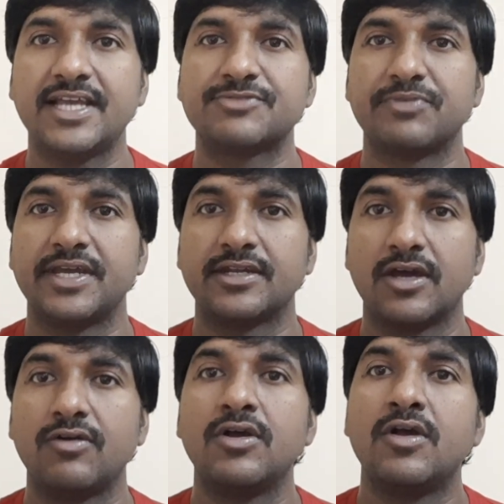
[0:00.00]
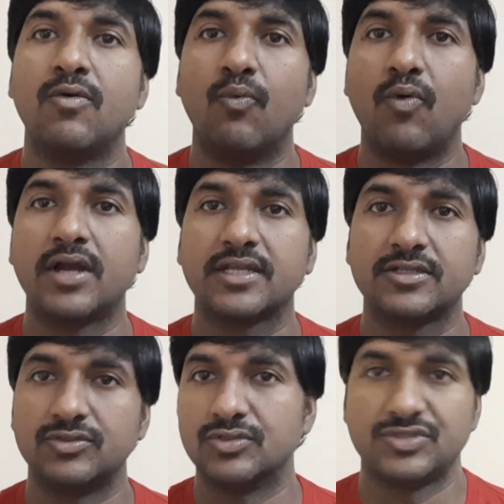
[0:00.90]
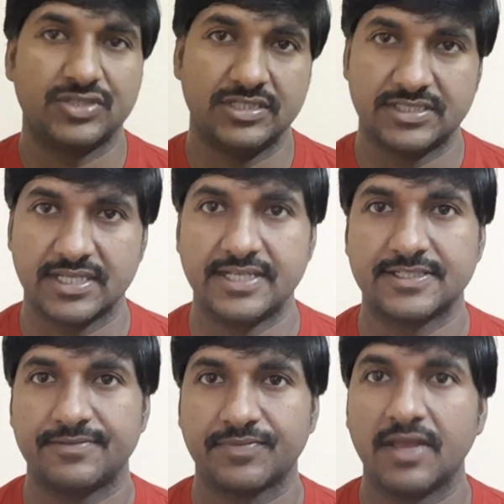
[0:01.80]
explain now what are those skills, guys.